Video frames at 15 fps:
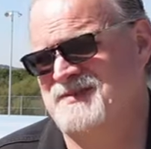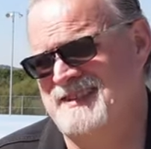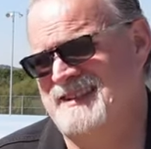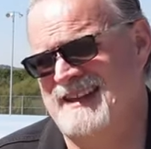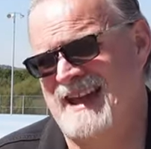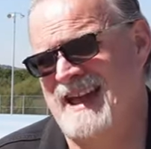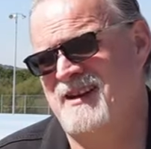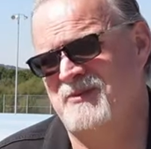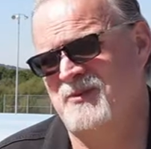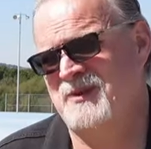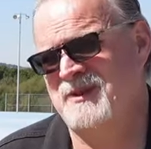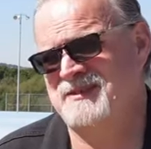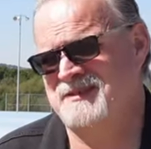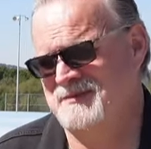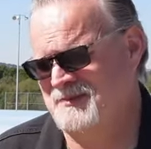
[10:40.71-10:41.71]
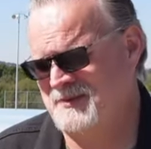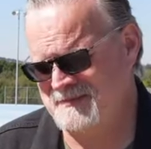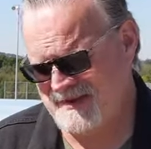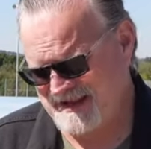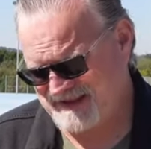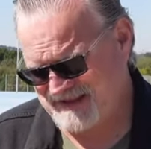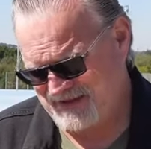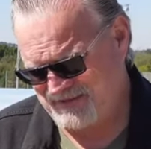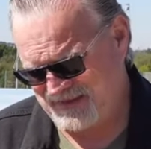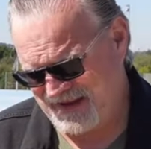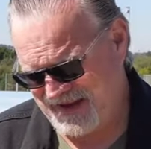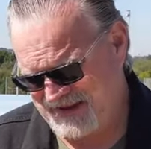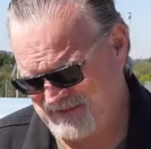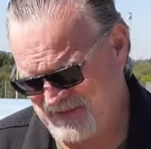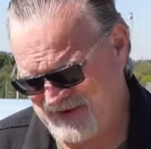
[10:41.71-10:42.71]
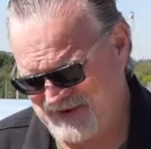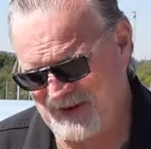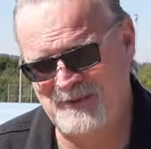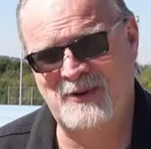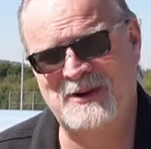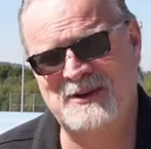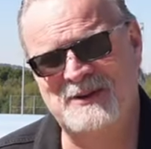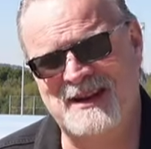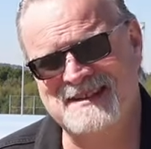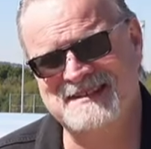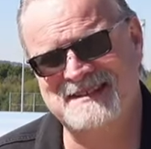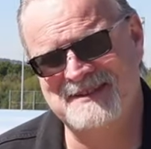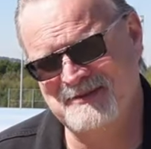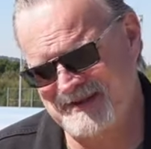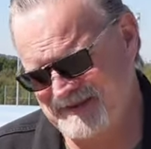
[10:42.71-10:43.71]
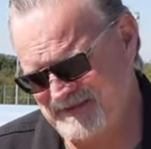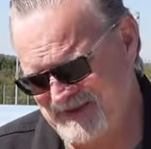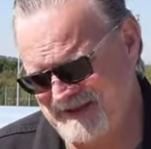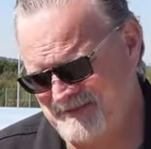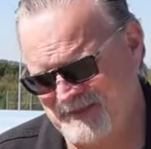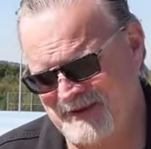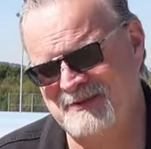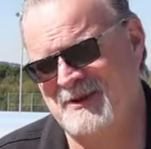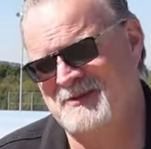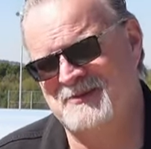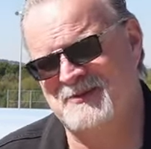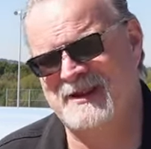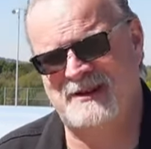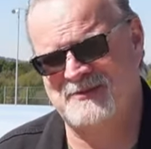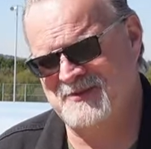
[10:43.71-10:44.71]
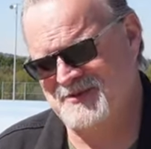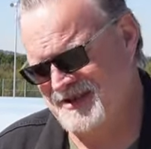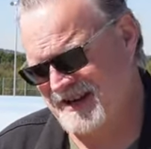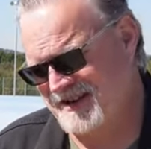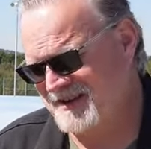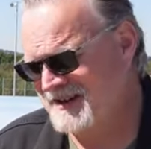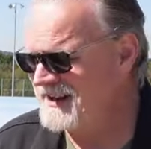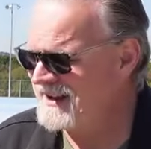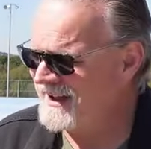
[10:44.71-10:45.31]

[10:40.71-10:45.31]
Because, yeah, we mess up and that we don't happens. Want you guys, we don't share.